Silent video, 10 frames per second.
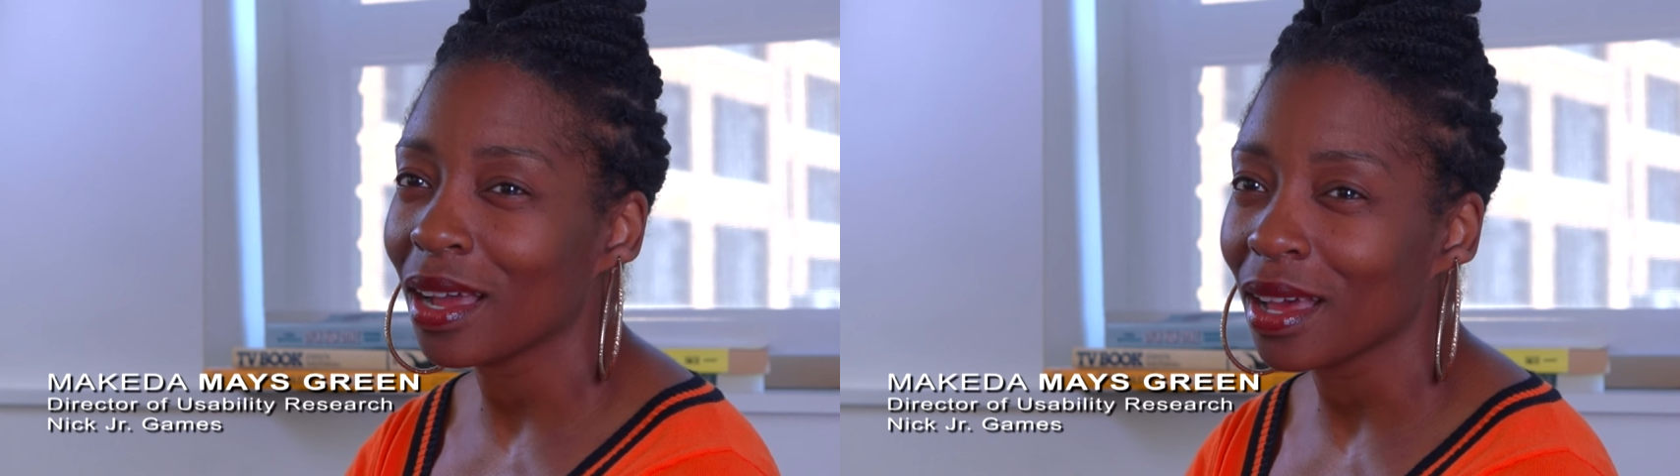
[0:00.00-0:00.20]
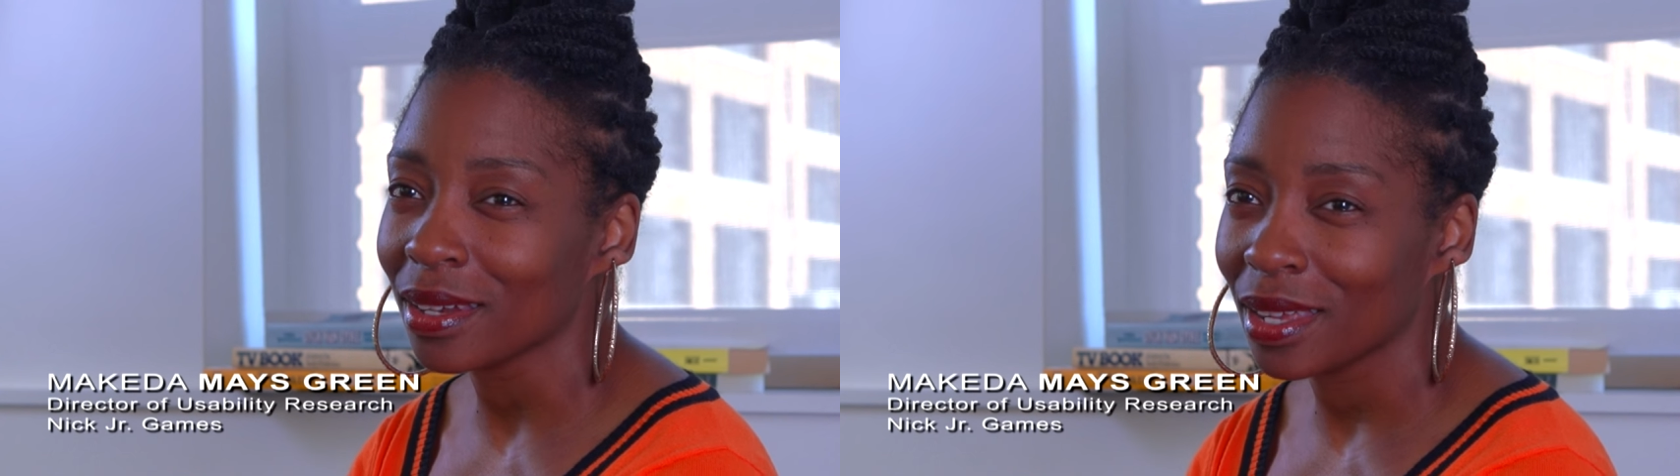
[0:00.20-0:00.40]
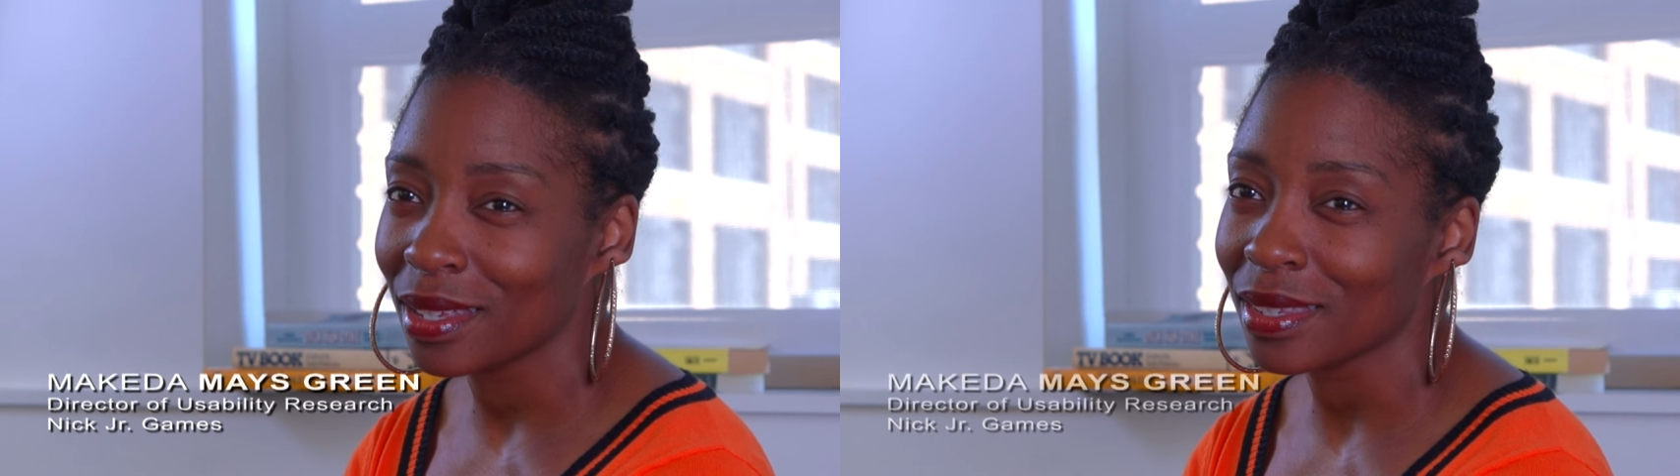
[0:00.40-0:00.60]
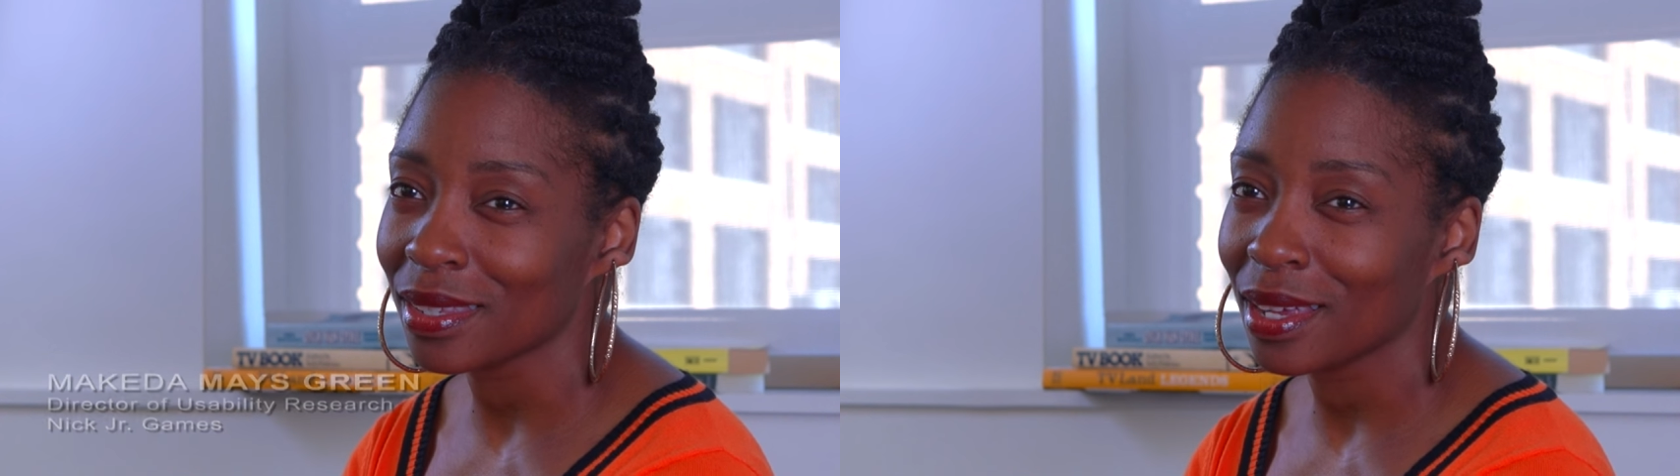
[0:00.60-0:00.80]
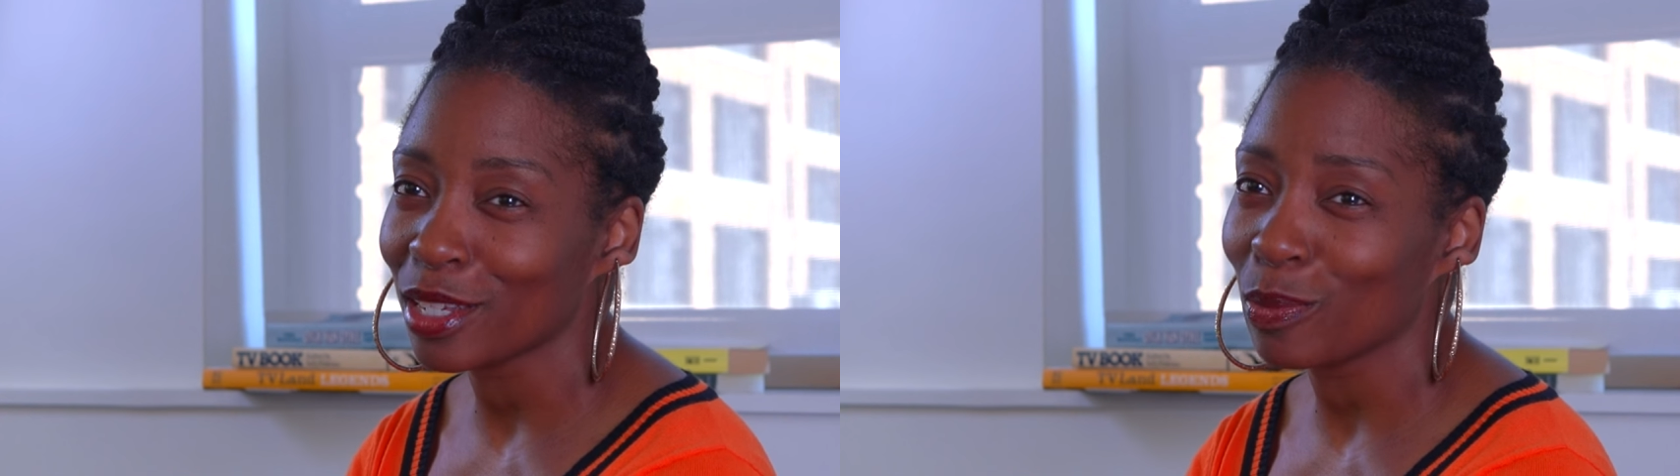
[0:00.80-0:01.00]
gut
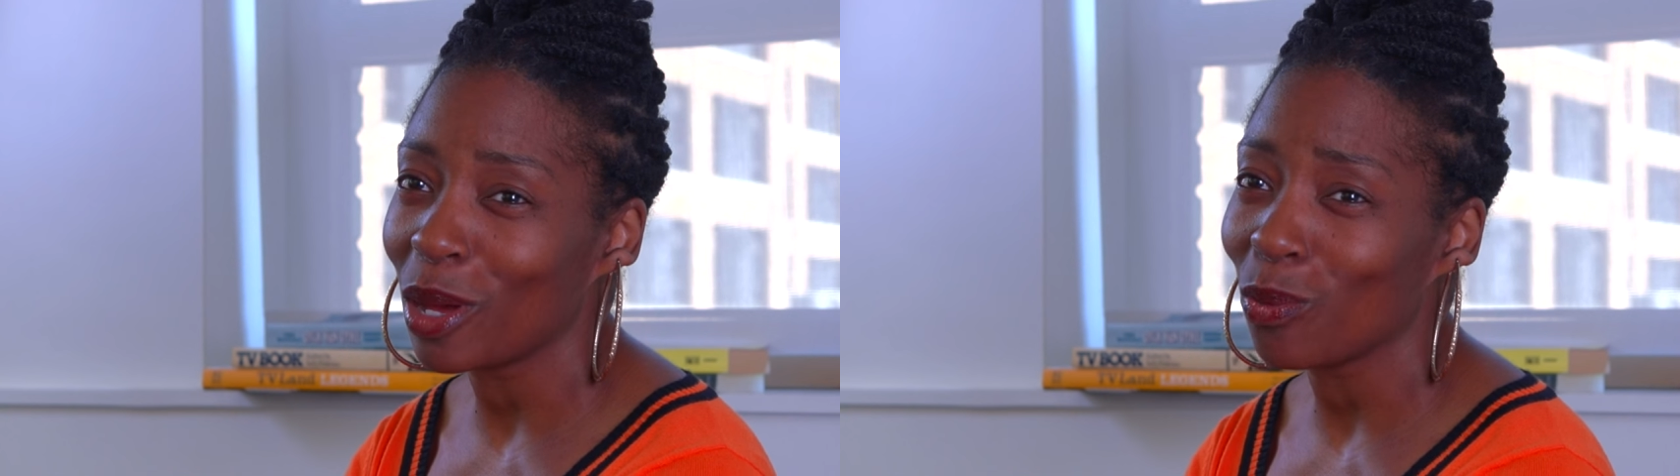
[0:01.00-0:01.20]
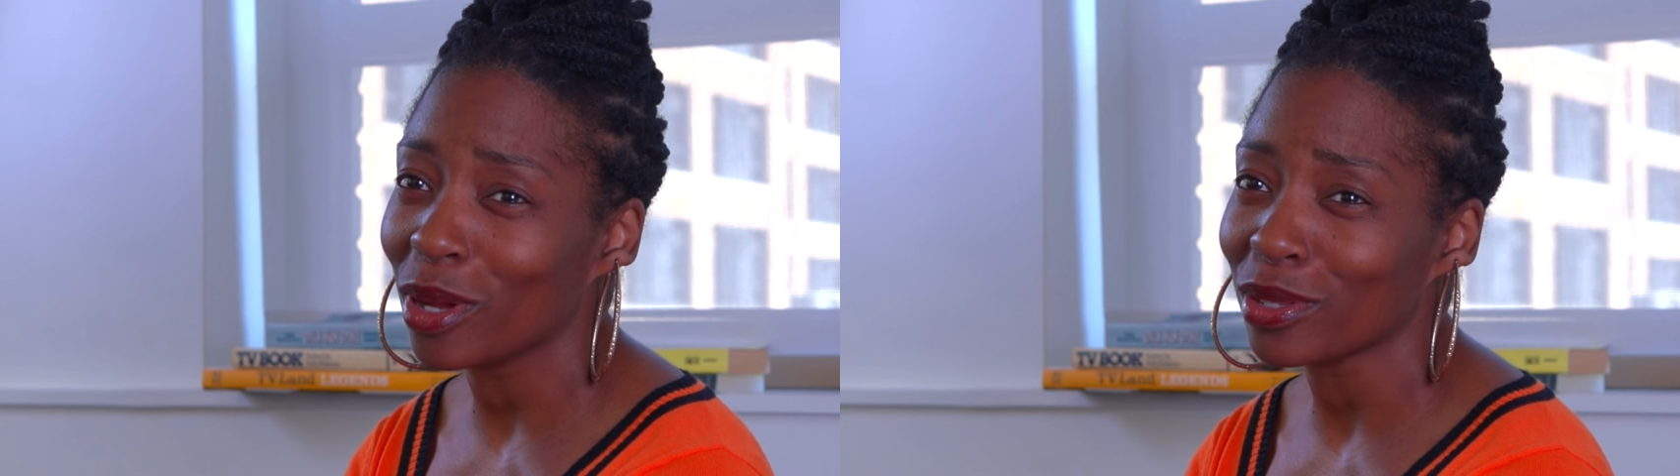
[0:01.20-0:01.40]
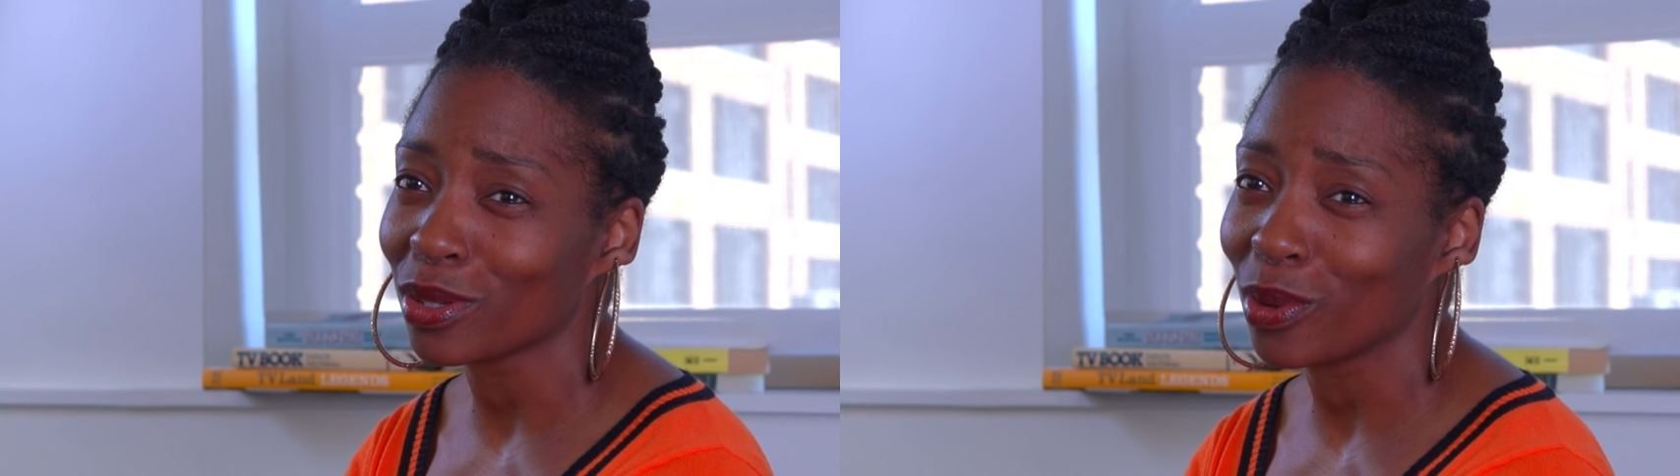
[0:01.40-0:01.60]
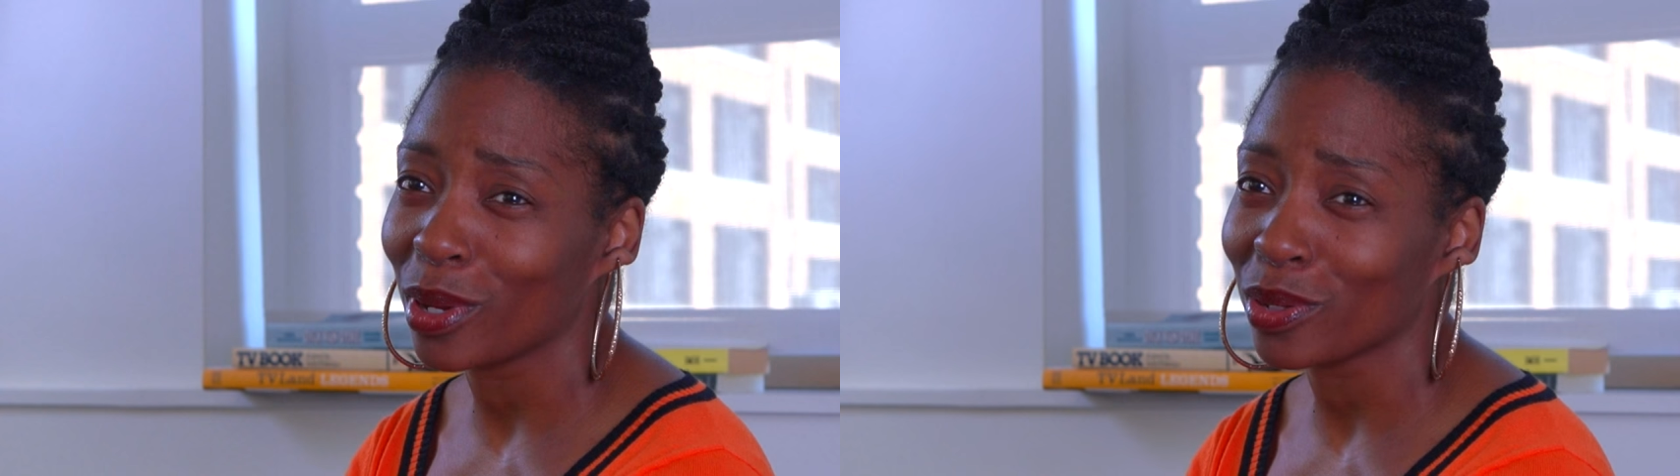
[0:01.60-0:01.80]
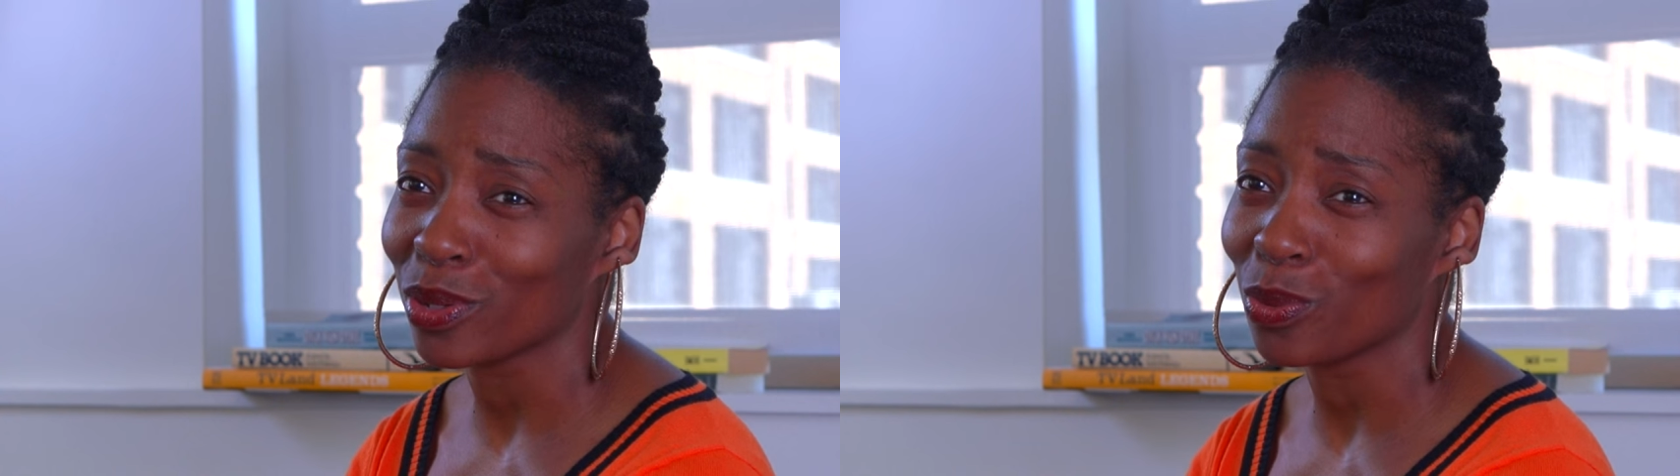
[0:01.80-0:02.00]
instinct about what's
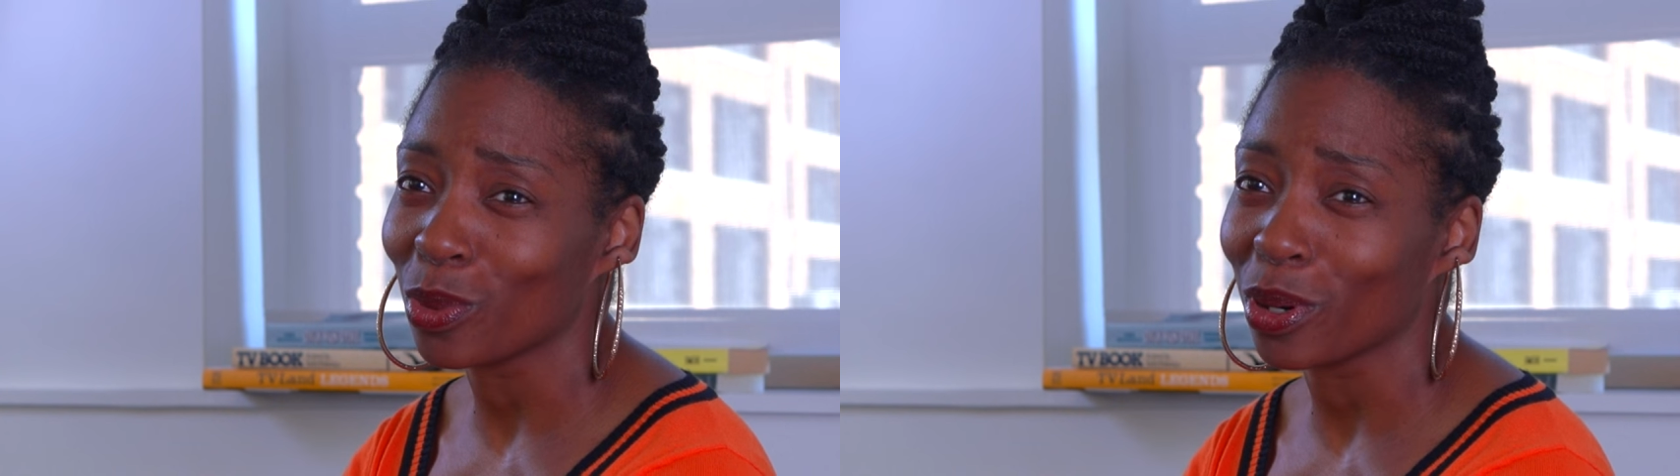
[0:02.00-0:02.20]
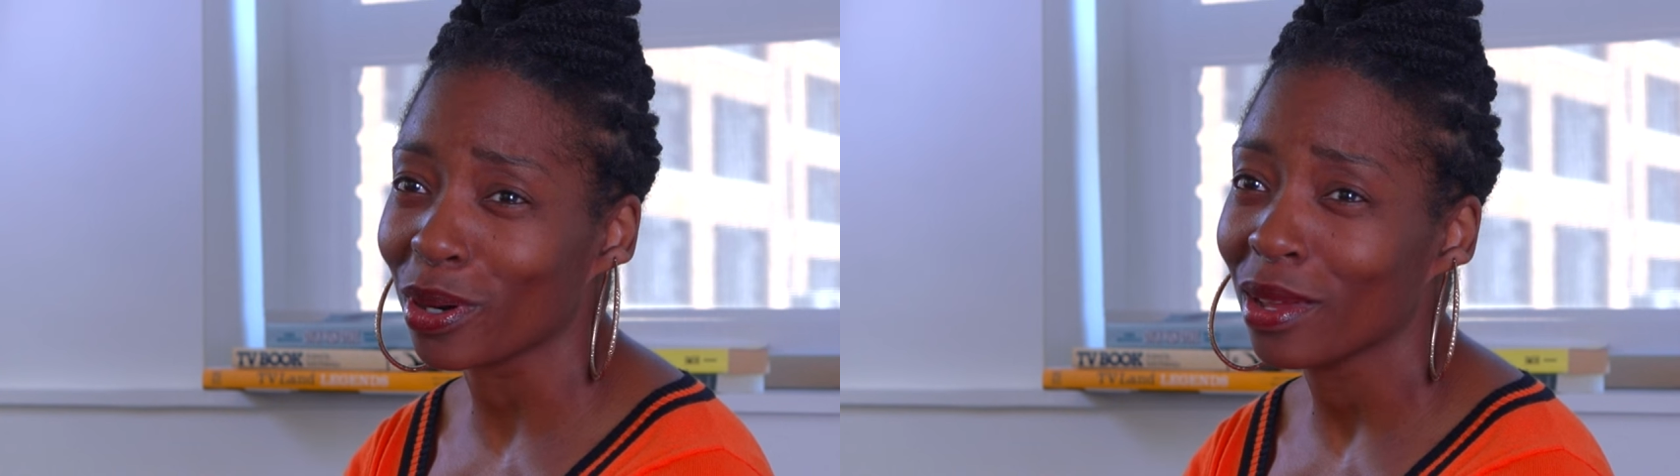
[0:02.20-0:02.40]
going to work